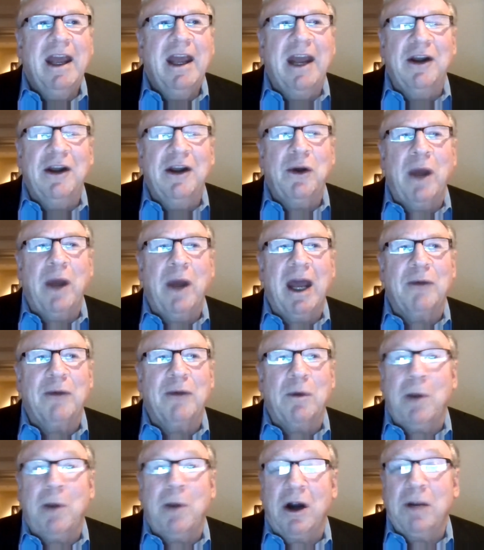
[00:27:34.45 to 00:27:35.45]
and who
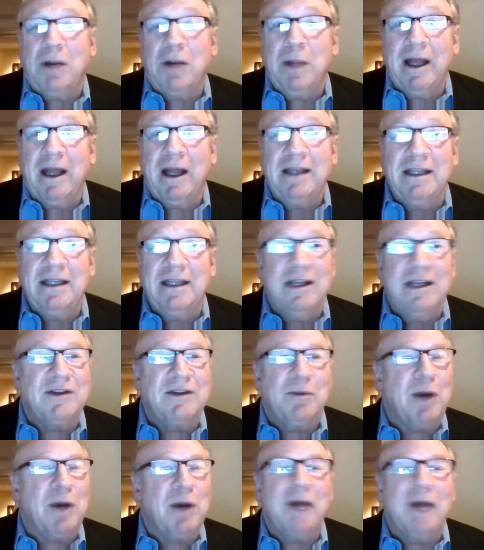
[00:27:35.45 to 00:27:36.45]
had remarkable
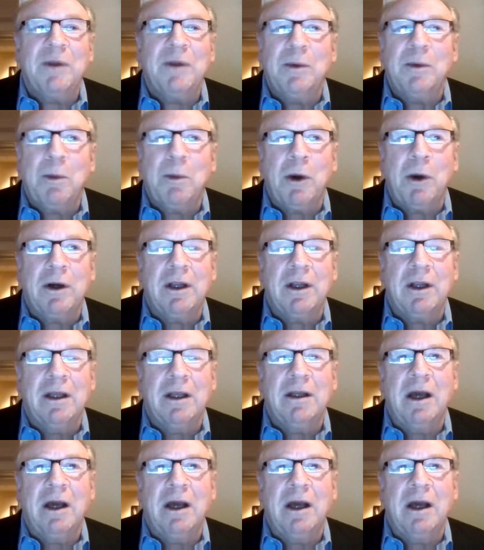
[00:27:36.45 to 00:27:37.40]
ideas and brought them to market.